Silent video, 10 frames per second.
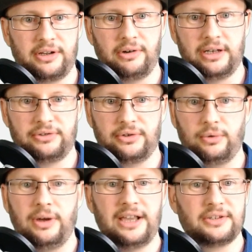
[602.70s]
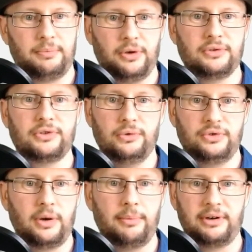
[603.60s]
Electrical as opposed to
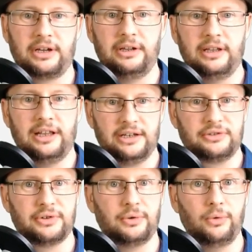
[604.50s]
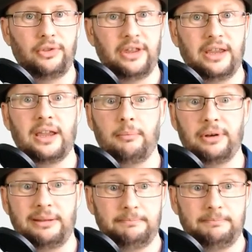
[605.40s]
Tribeca Electrical, the company.